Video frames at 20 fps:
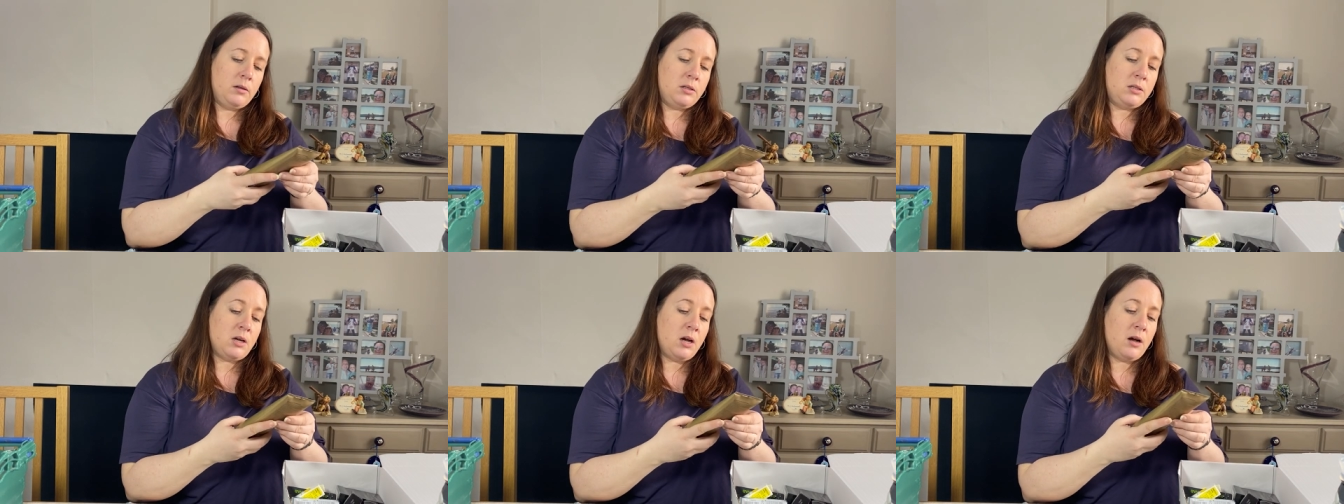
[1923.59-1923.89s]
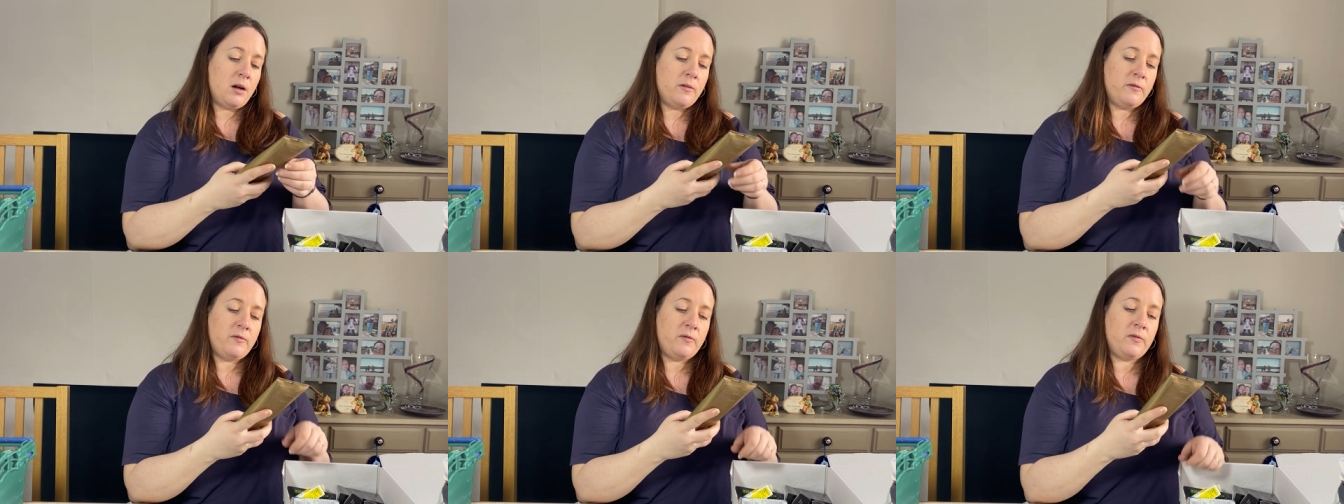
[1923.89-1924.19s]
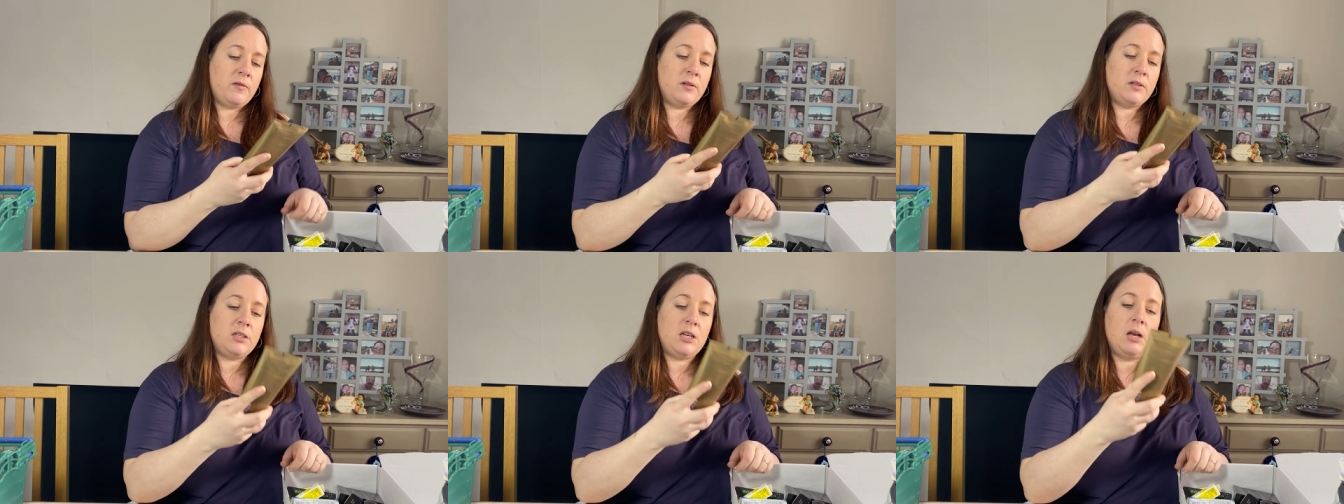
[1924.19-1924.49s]
Dove
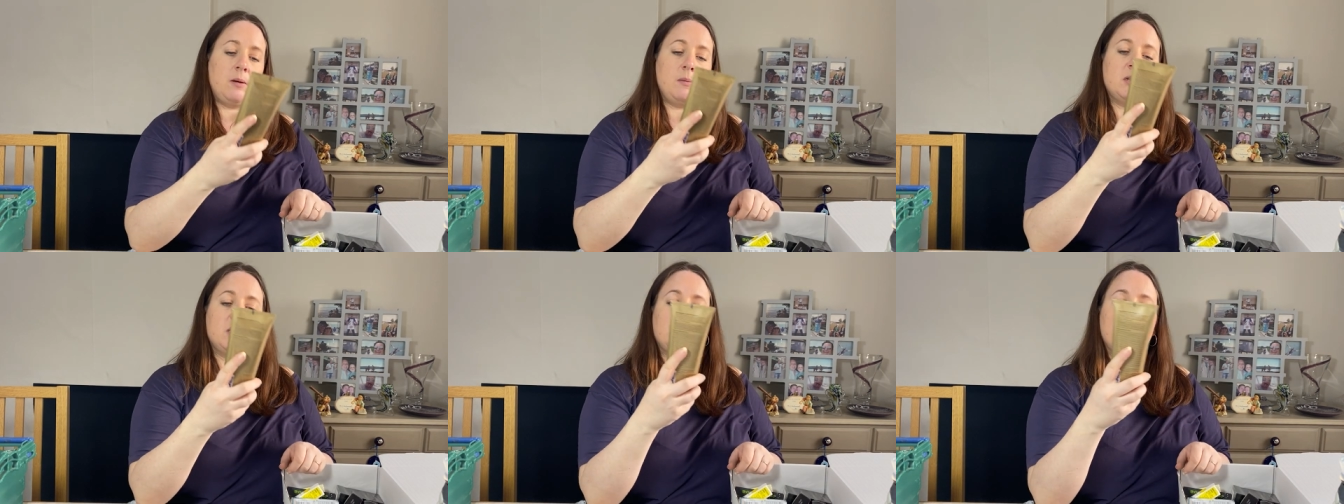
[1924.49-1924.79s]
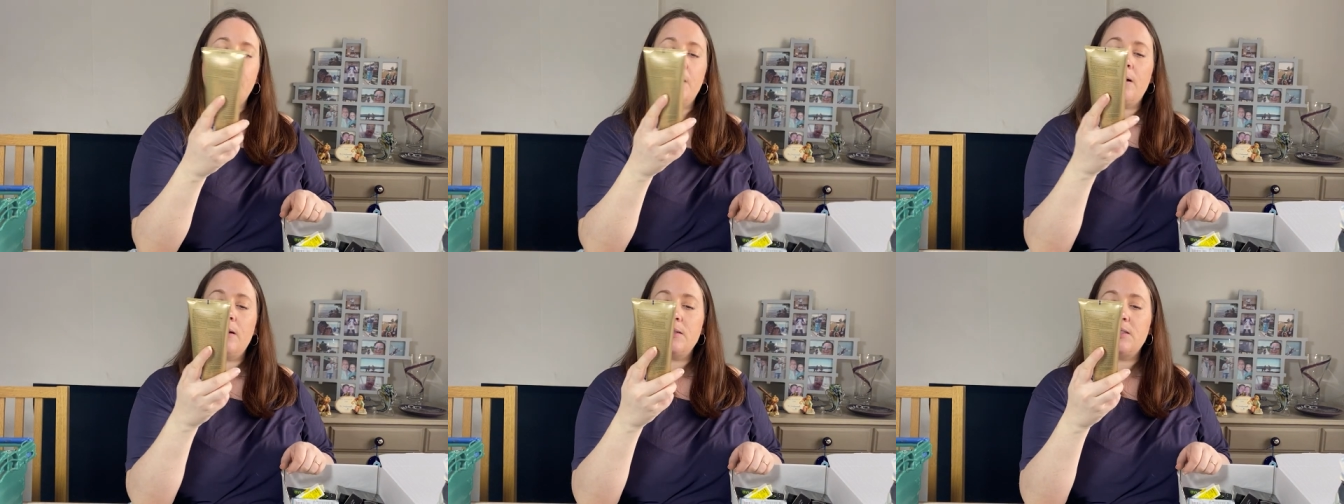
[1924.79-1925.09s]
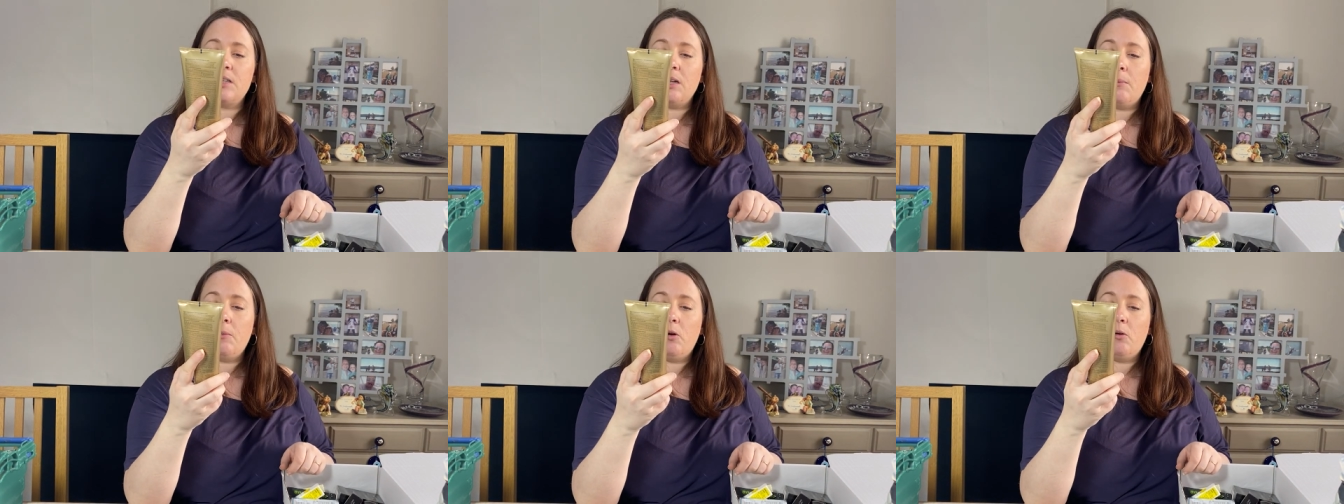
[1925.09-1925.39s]
Derma Spa
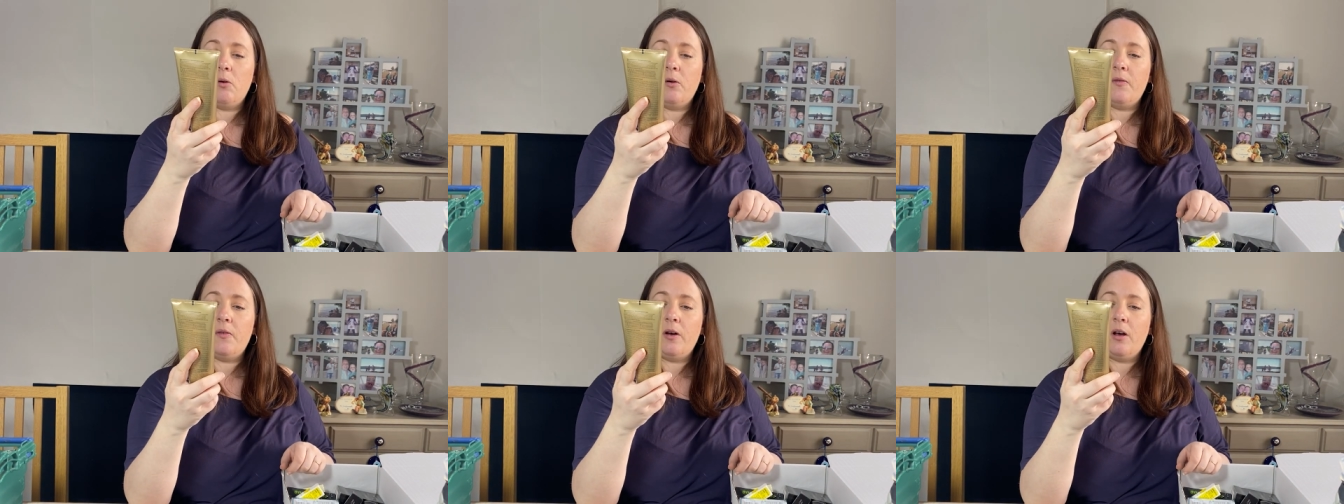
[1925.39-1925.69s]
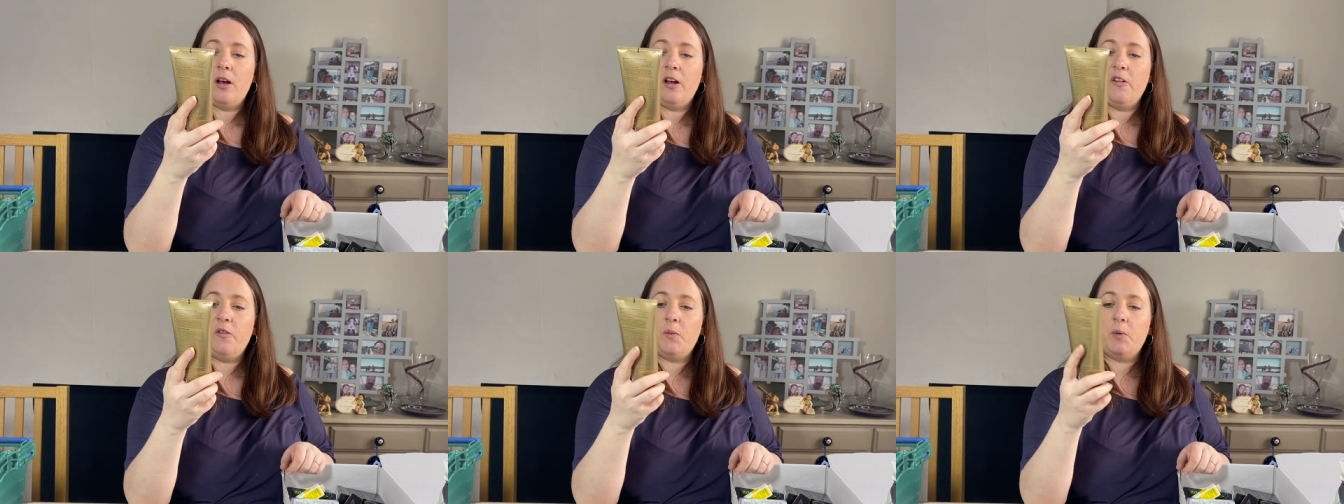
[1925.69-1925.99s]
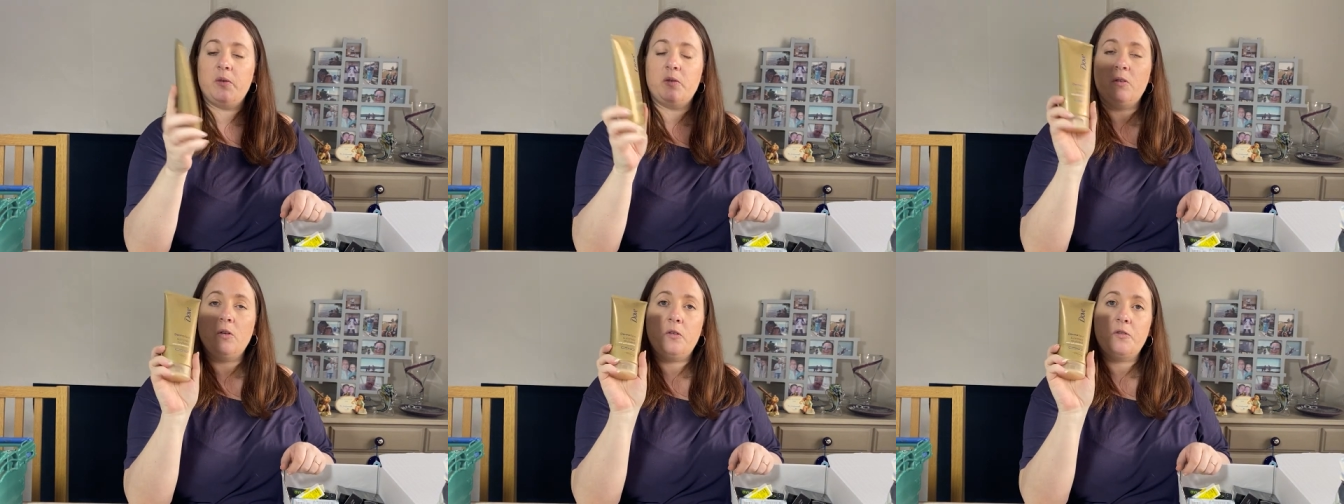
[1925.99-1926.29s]
Summer Revive
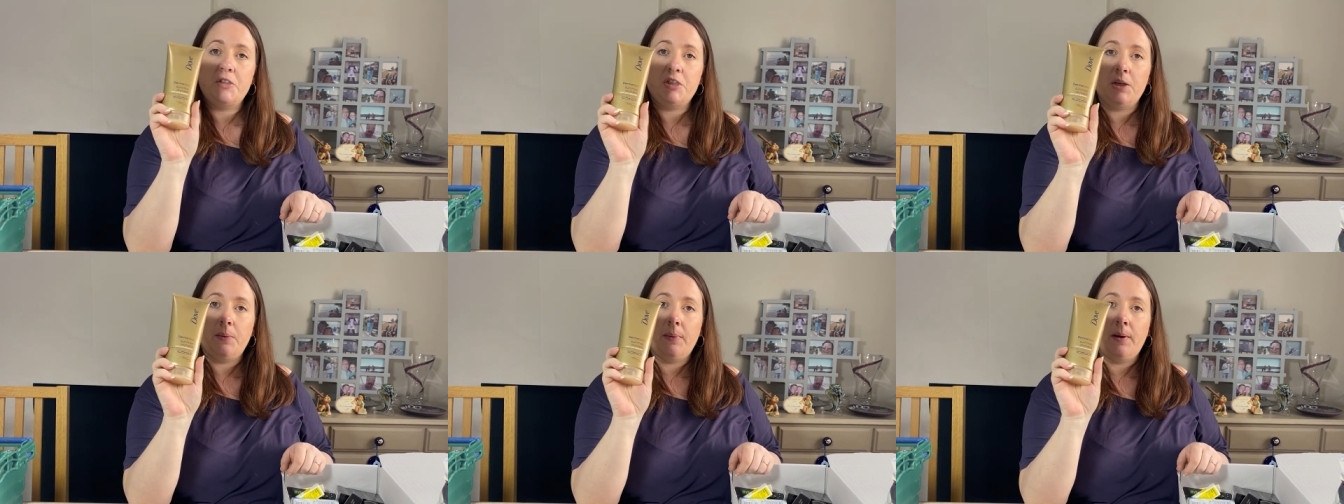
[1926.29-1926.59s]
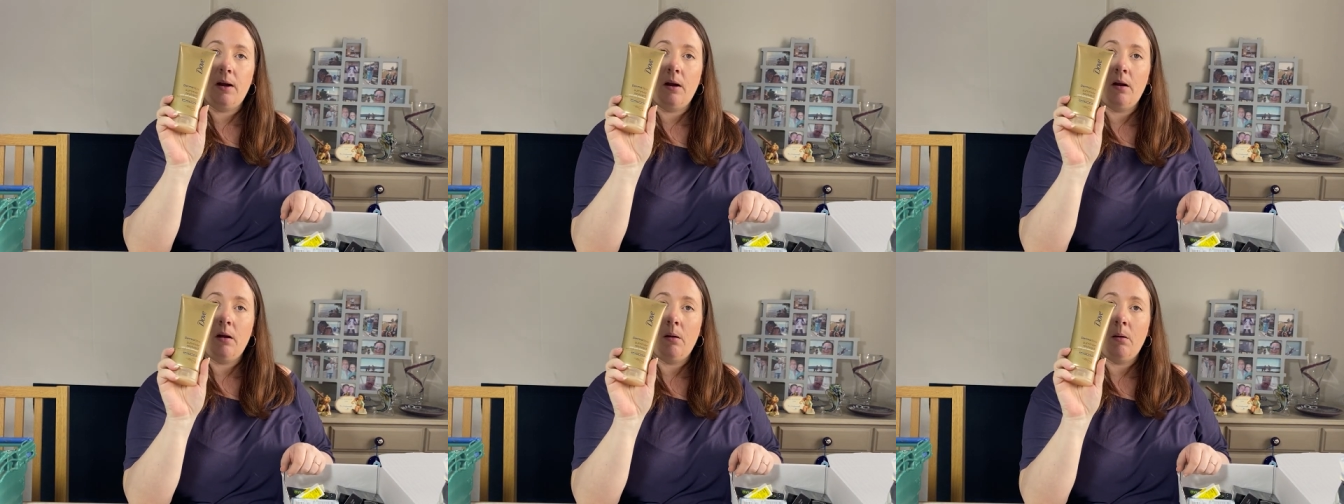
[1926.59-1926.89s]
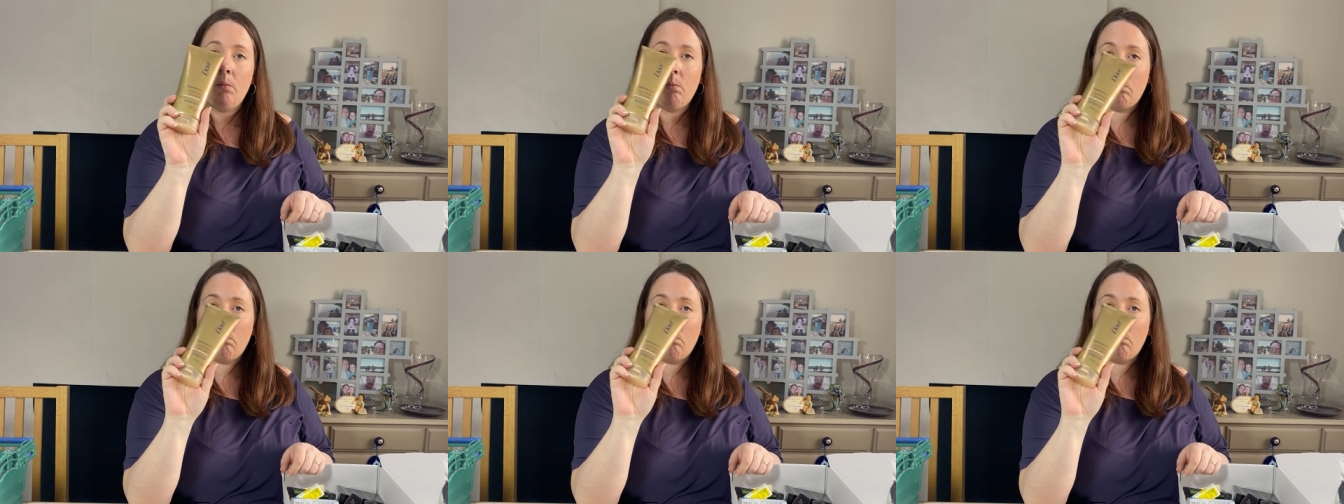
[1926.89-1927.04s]
with Soft Shimmer.